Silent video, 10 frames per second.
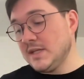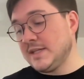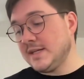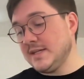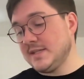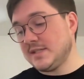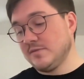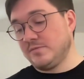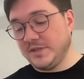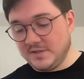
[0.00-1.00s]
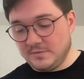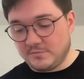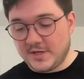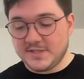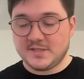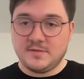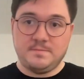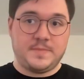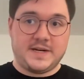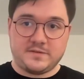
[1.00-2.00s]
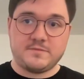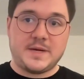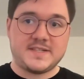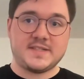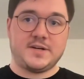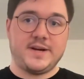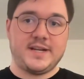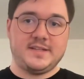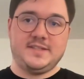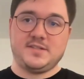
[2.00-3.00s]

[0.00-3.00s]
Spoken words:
that is written in Rust, part of Mass directly,